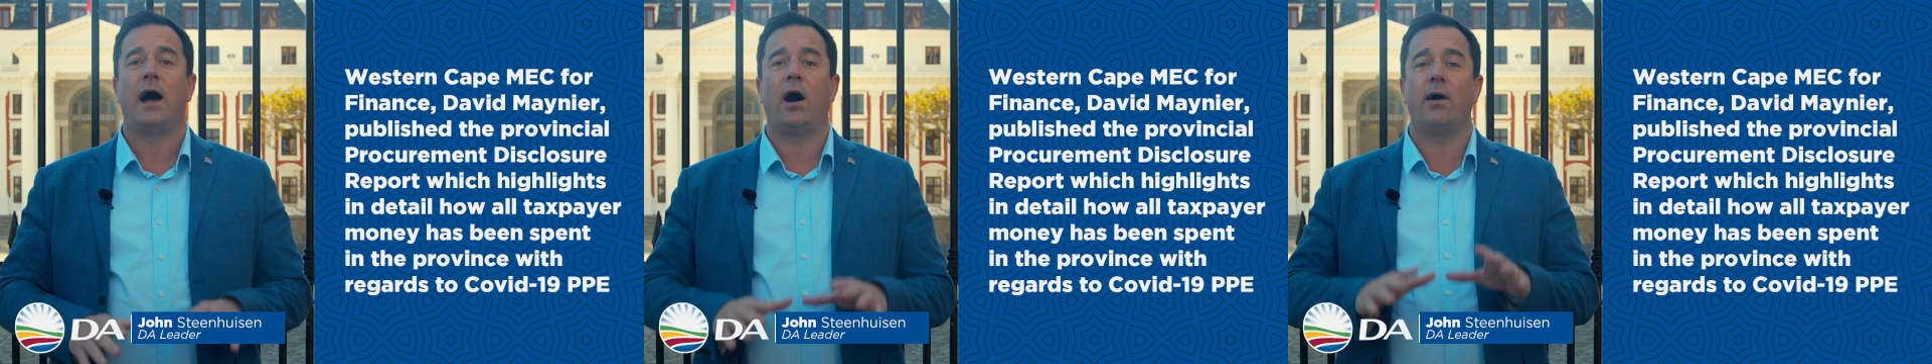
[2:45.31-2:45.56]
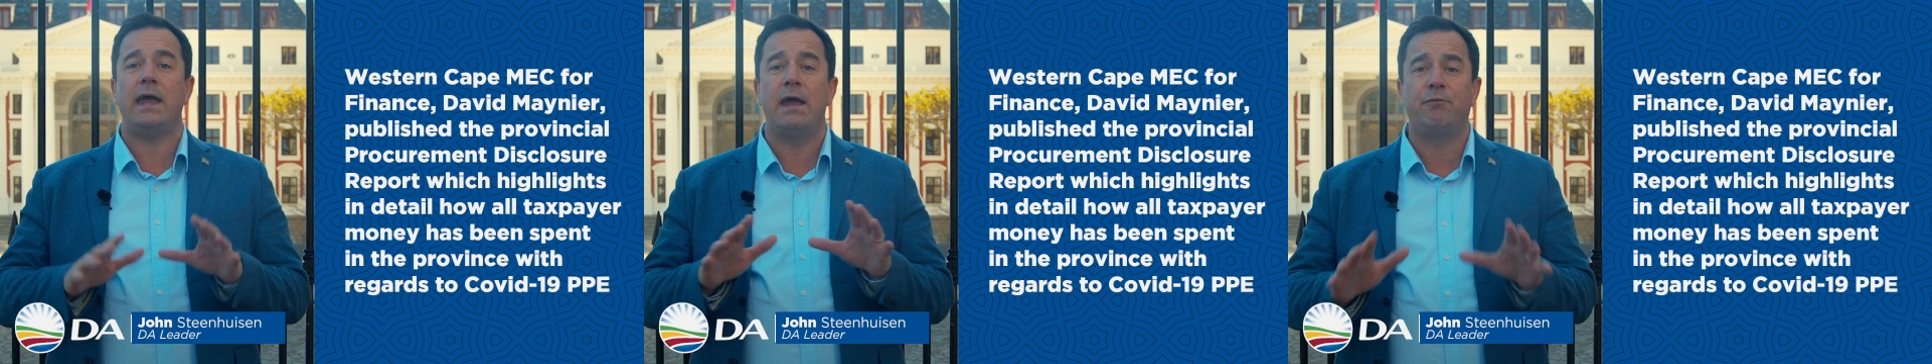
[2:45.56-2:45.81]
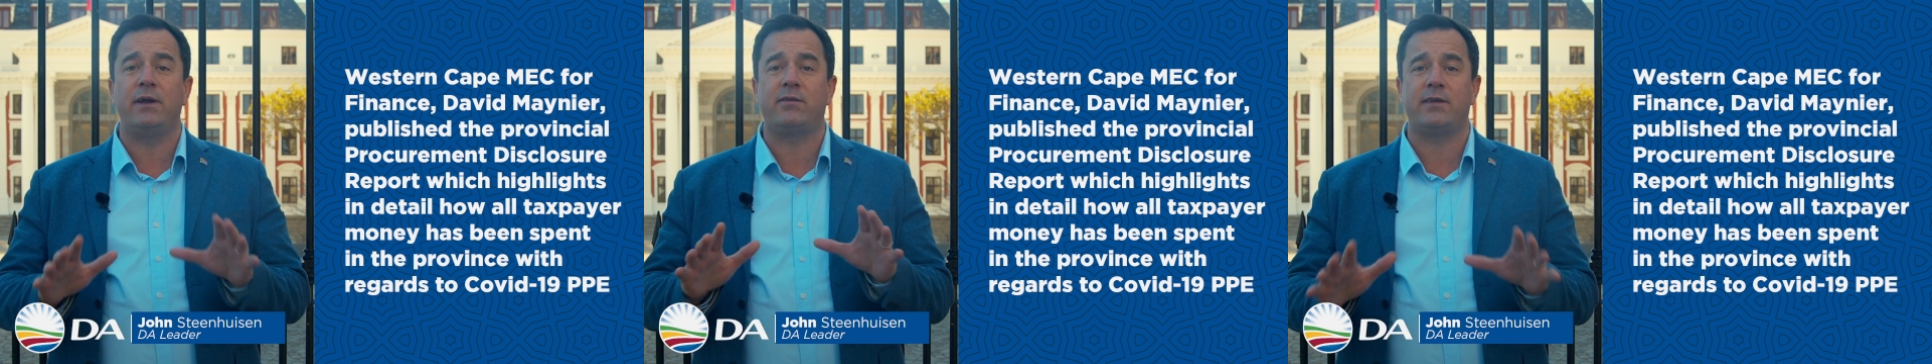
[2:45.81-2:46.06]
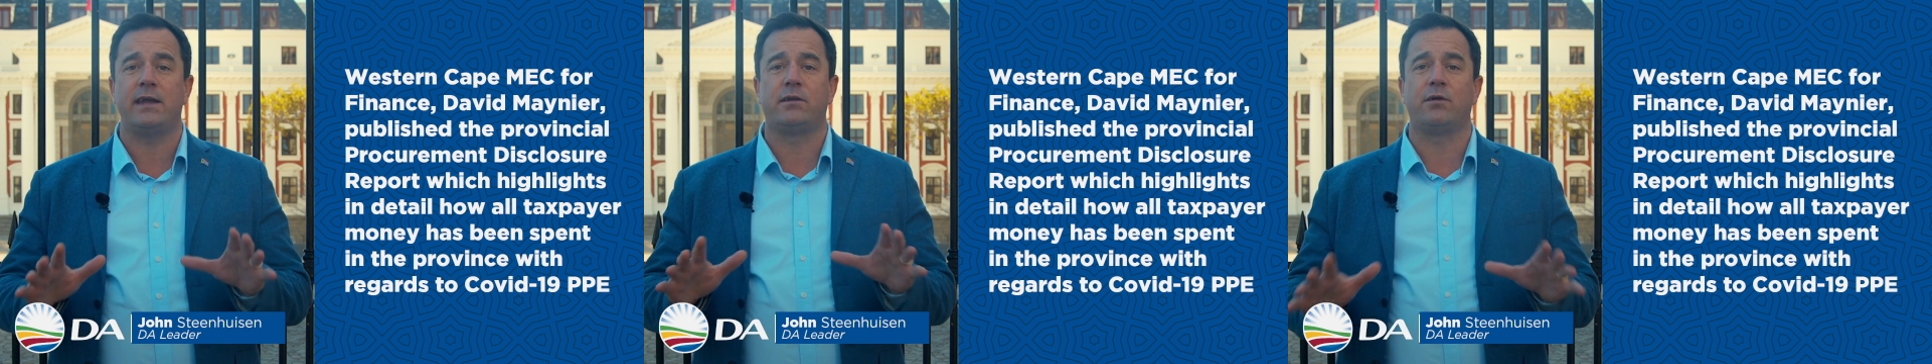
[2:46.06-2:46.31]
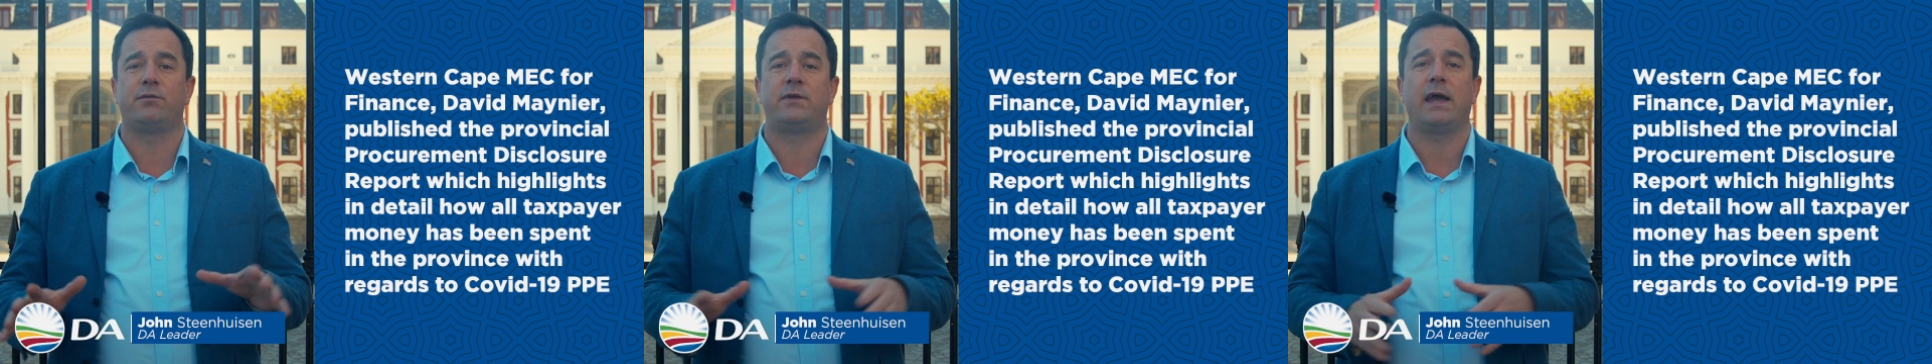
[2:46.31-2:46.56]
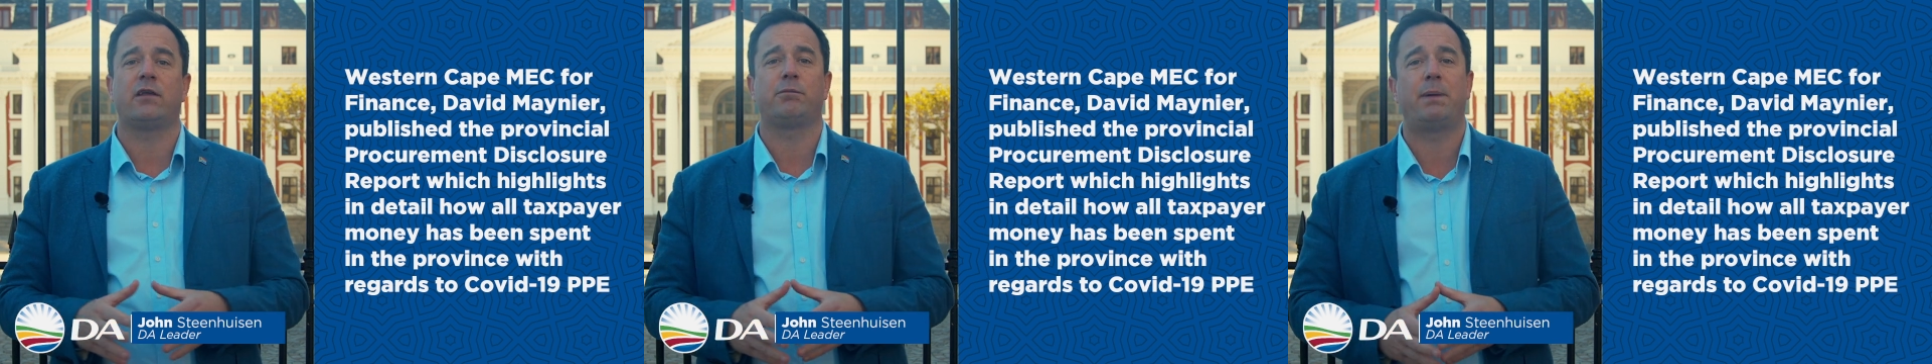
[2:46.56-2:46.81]
how every cent of
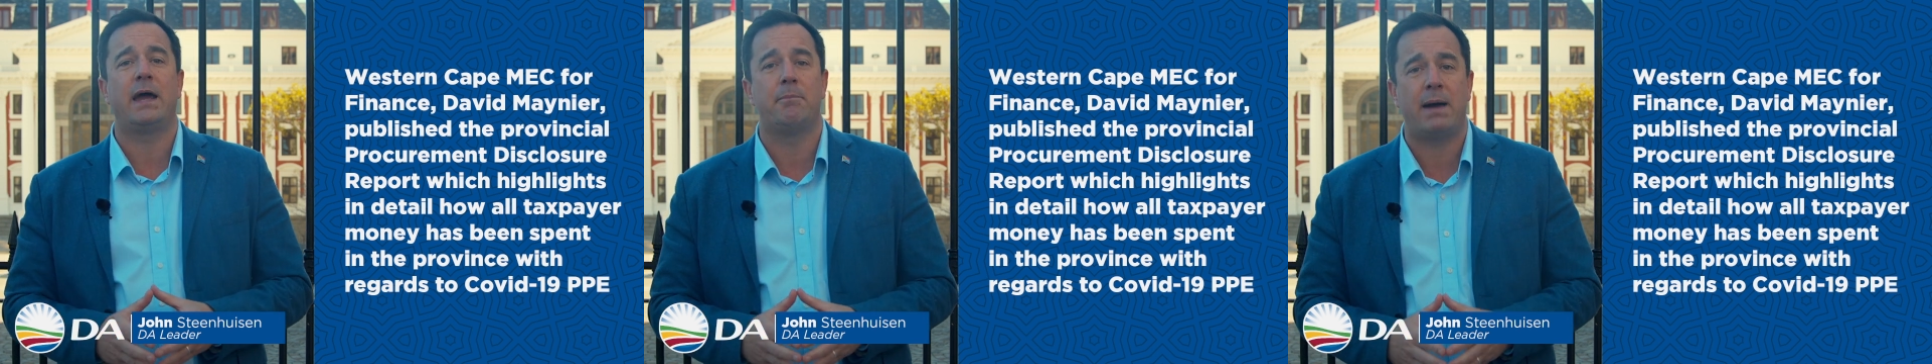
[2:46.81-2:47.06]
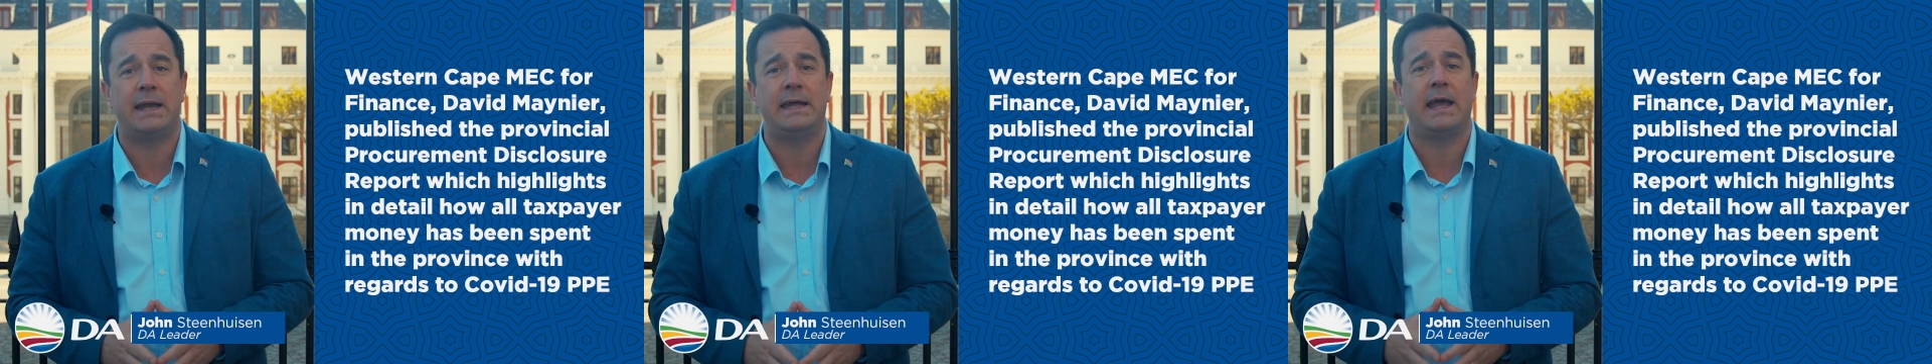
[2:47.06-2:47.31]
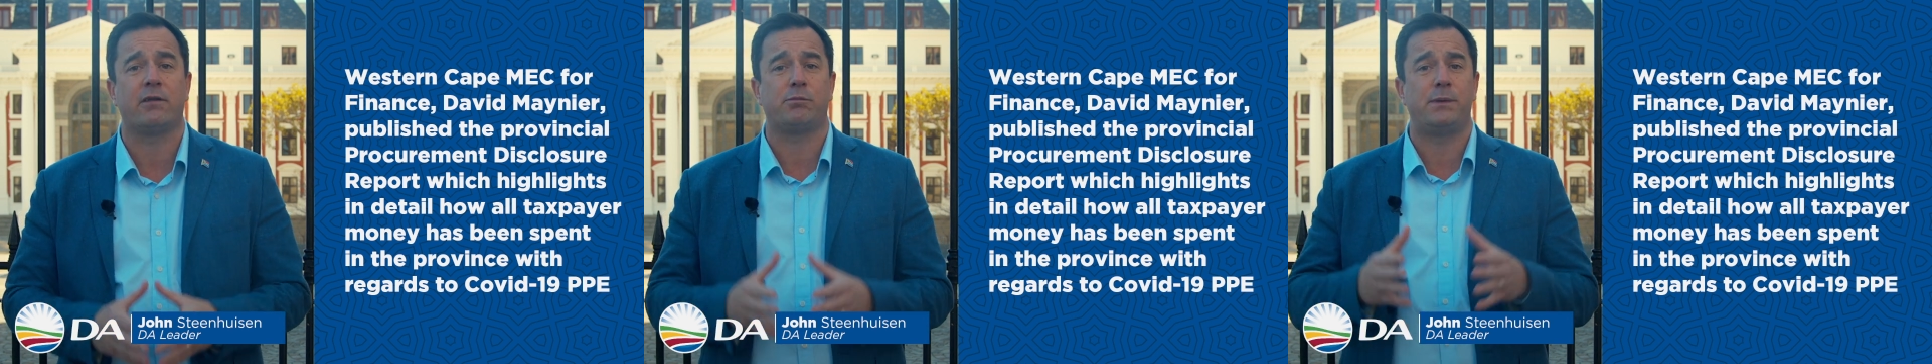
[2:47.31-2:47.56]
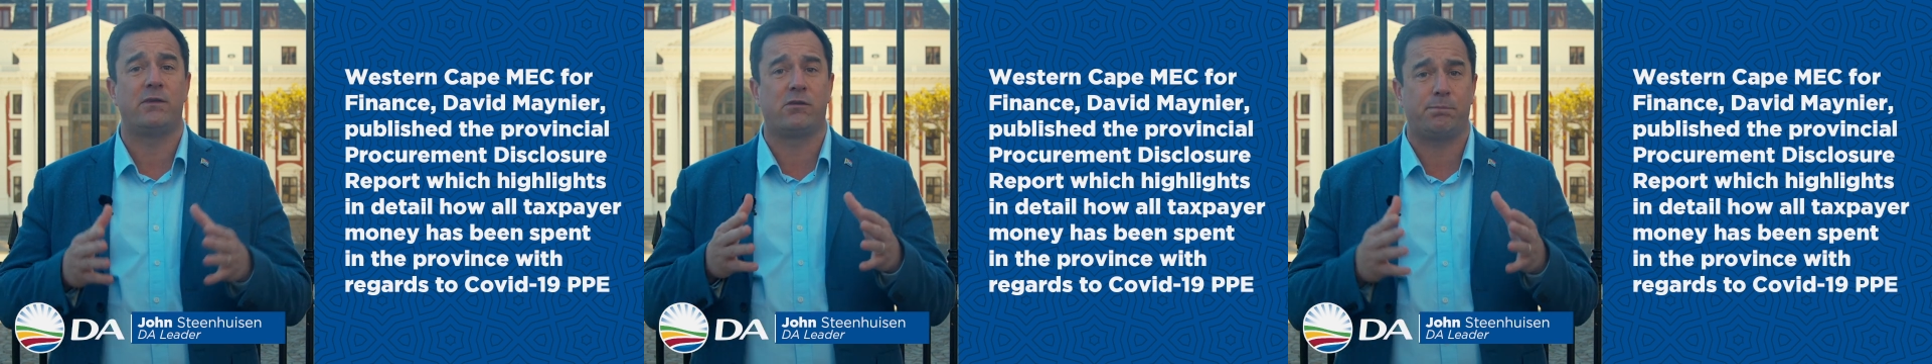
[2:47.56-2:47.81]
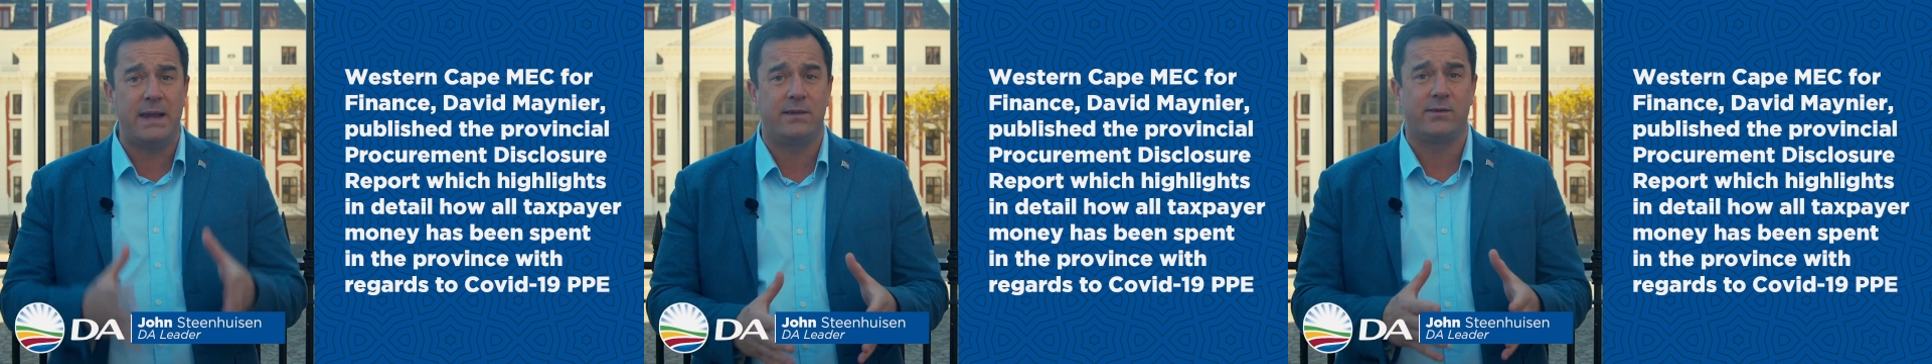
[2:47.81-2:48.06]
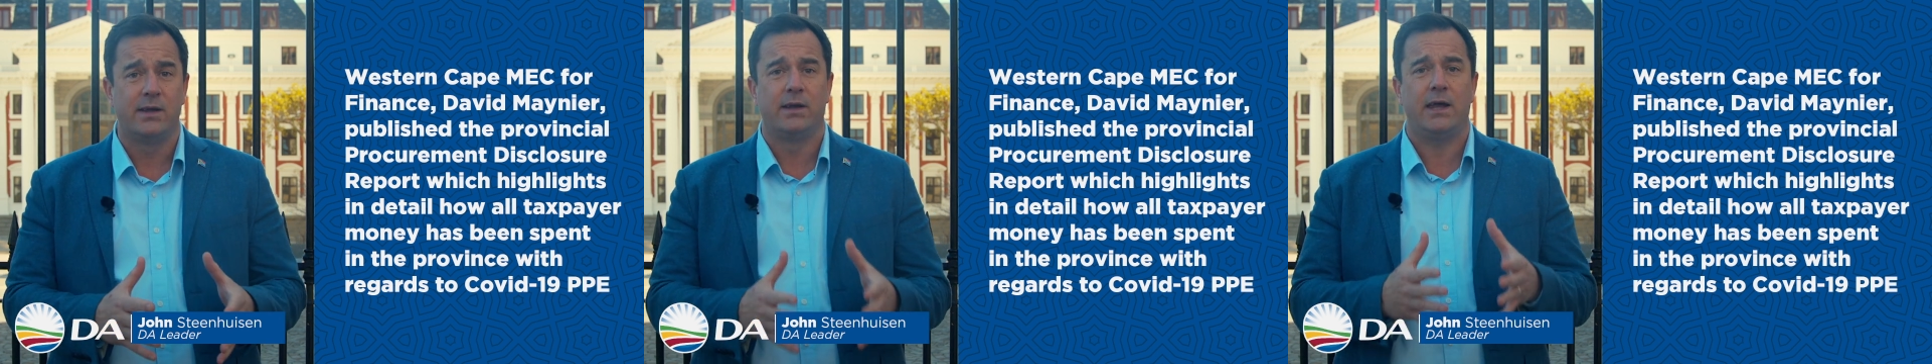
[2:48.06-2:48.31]
taxpayer money has been
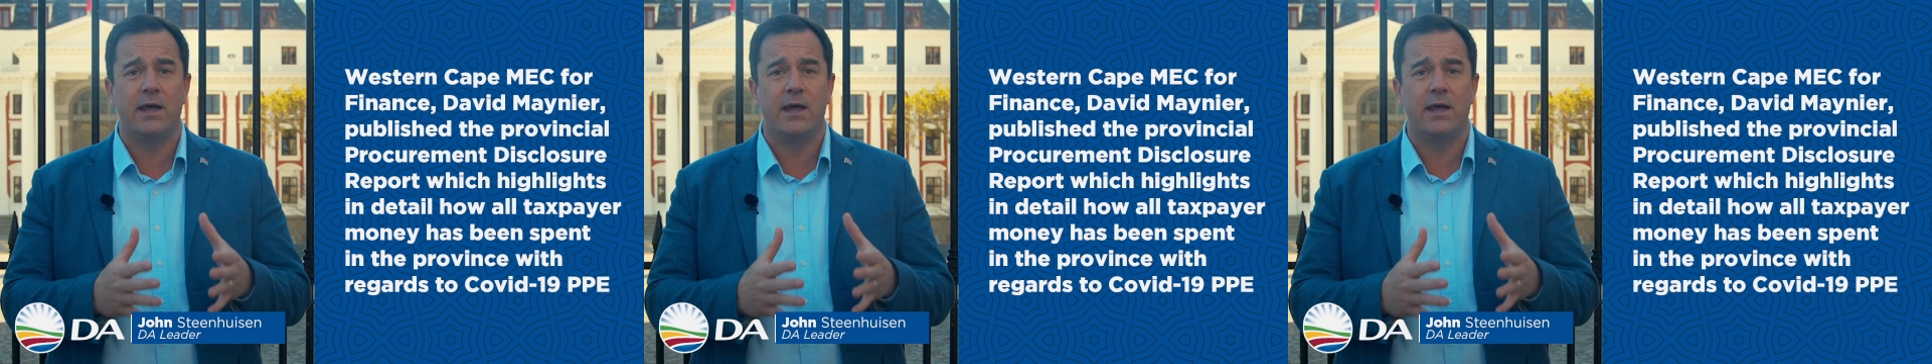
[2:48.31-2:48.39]
spent